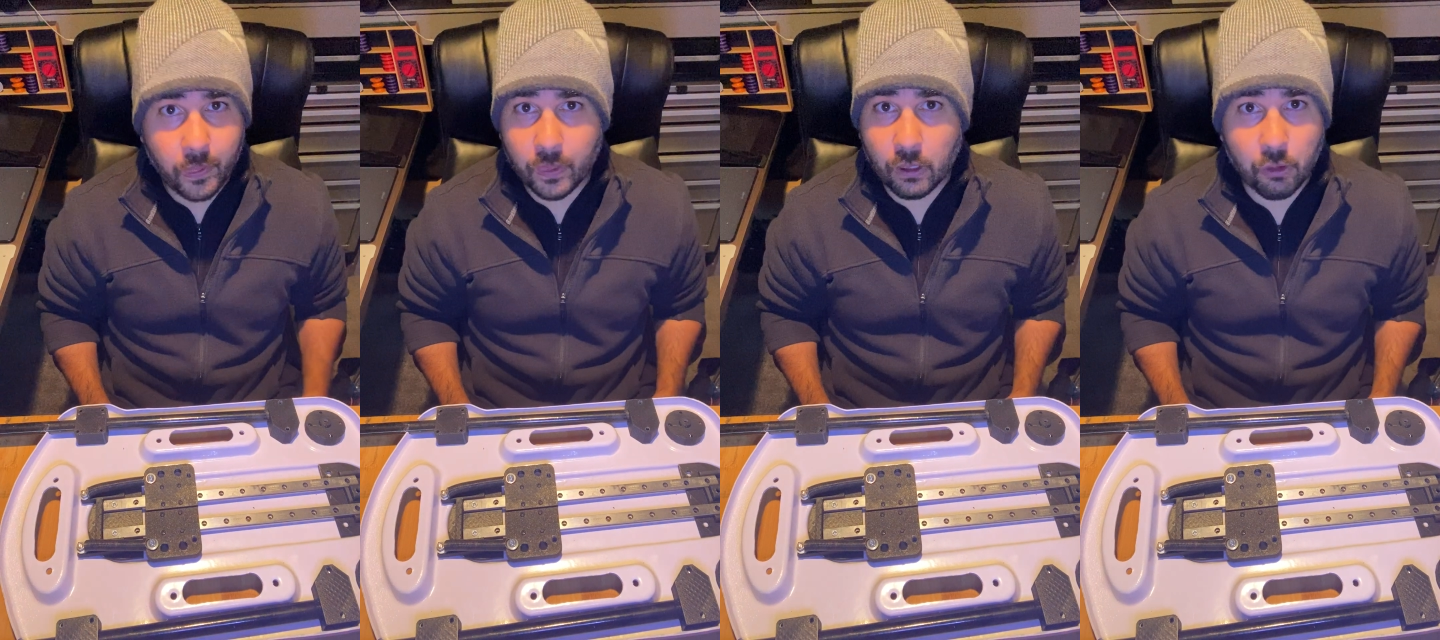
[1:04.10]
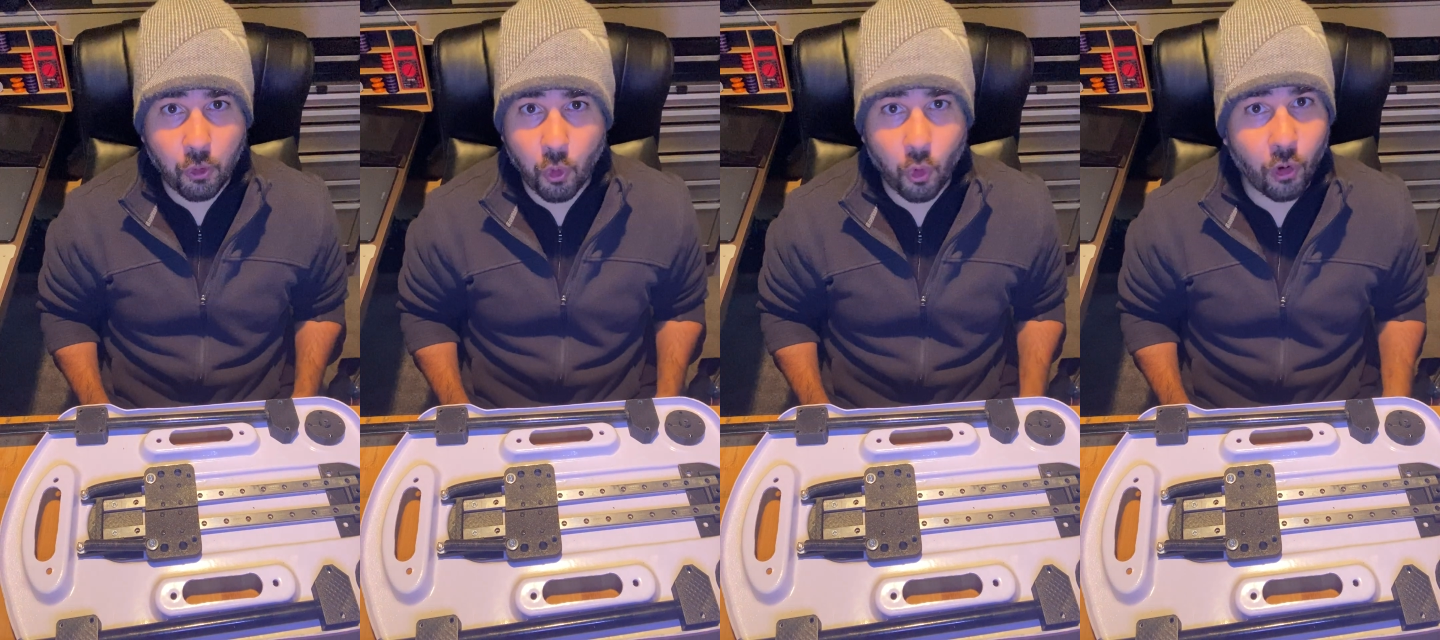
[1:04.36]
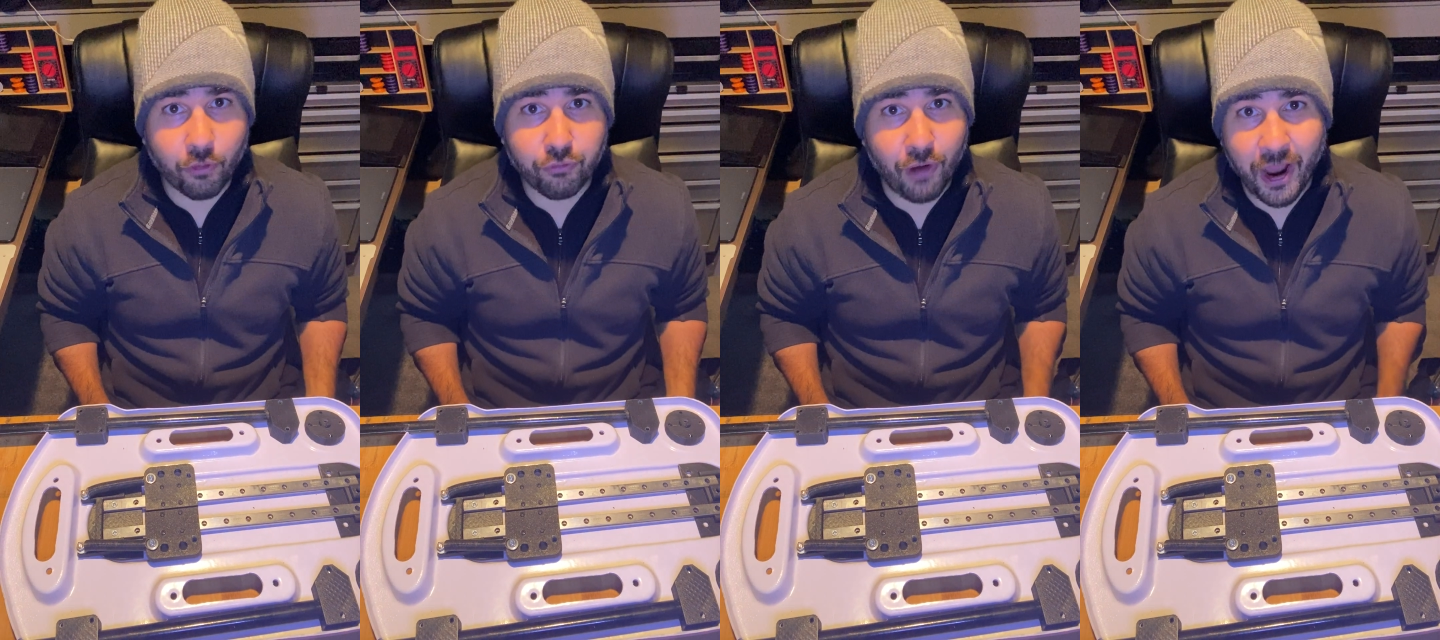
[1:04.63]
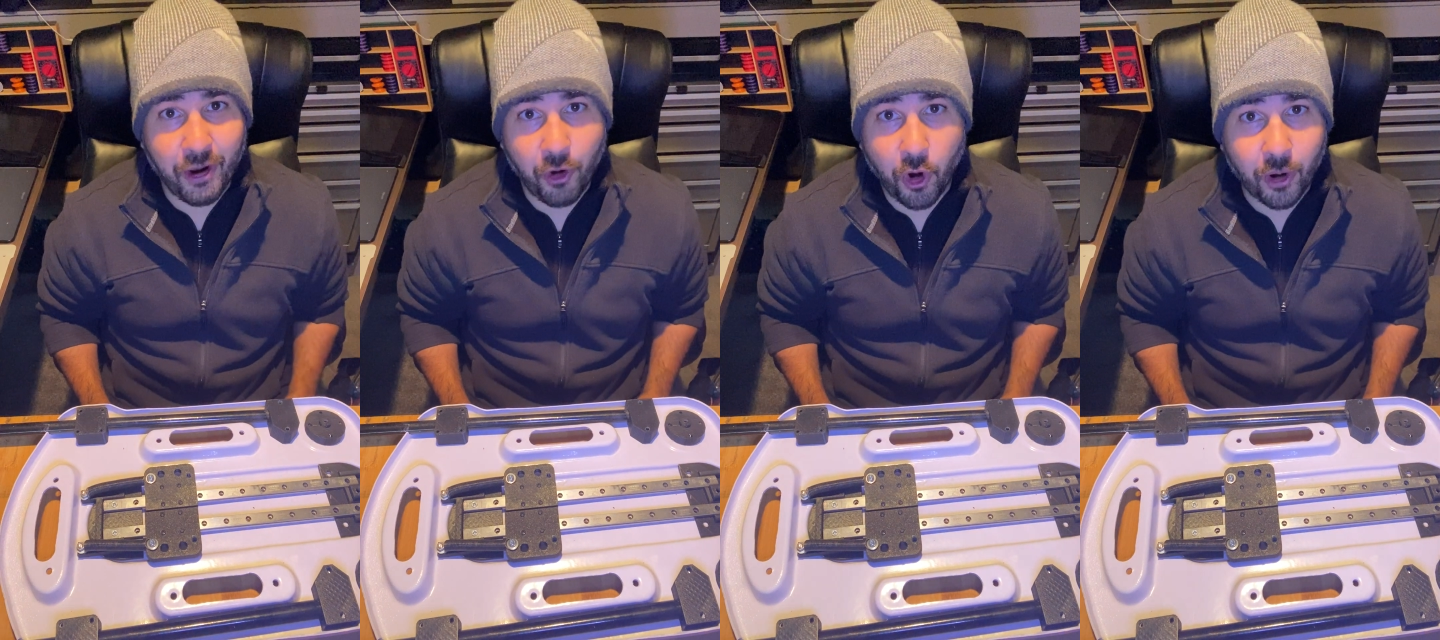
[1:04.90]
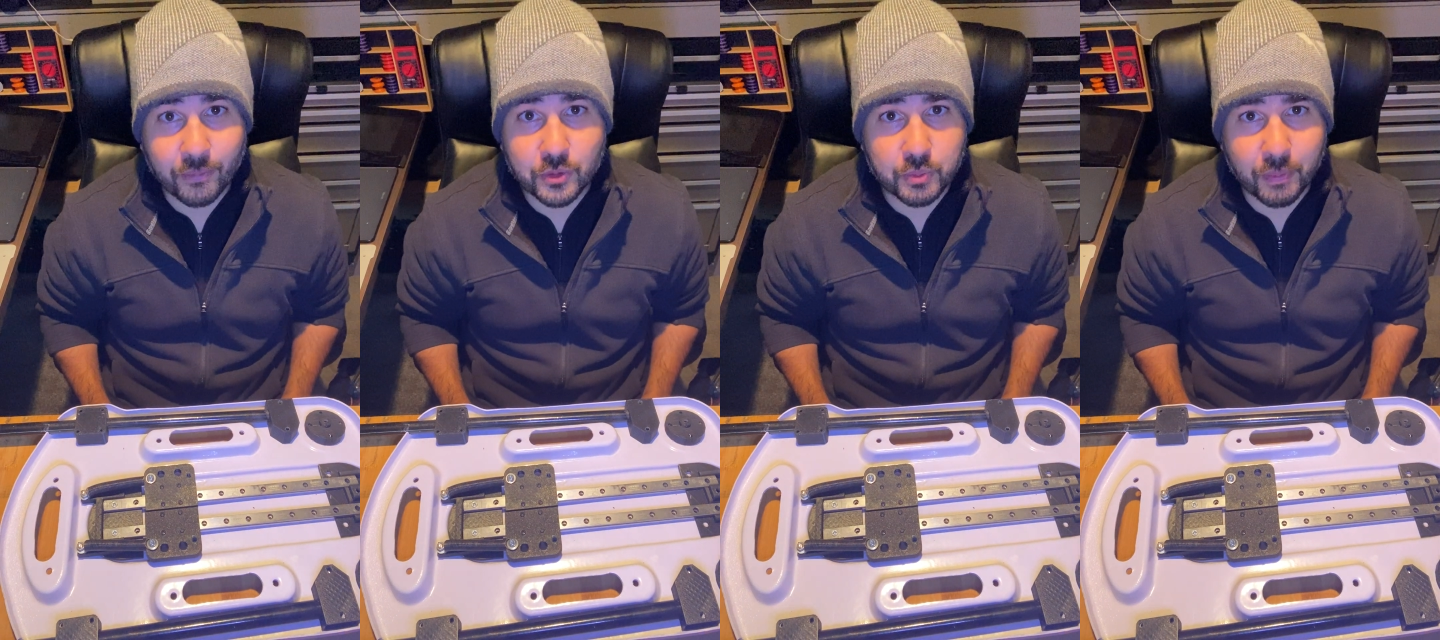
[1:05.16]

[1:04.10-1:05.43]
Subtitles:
or firearms,